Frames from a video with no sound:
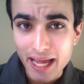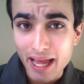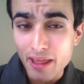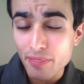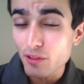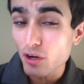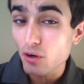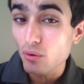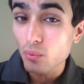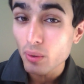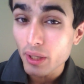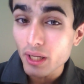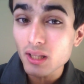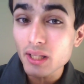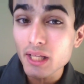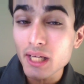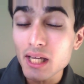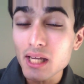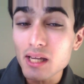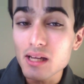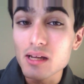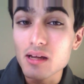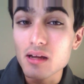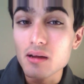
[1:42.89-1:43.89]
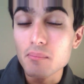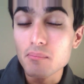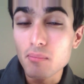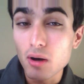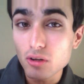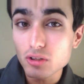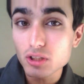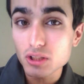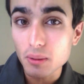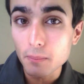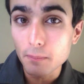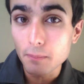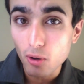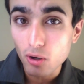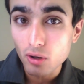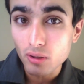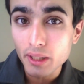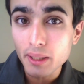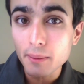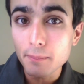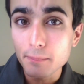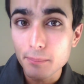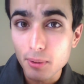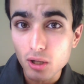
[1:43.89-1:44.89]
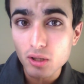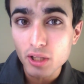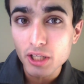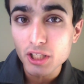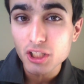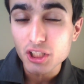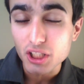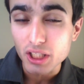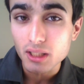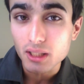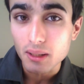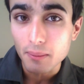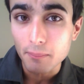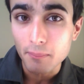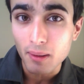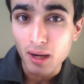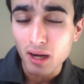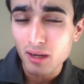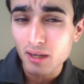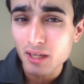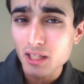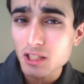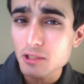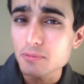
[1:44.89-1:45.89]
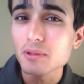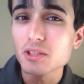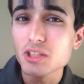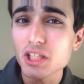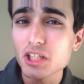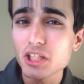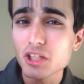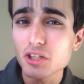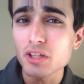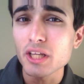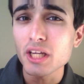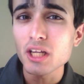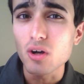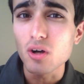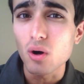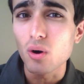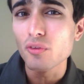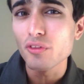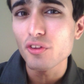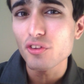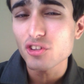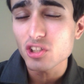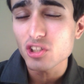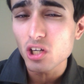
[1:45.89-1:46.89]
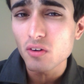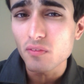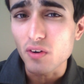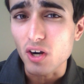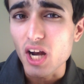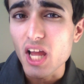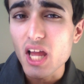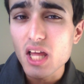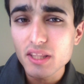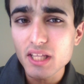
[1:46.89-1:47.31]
And they're really, most importantly, bullish in commodities, particularly in gold and silver.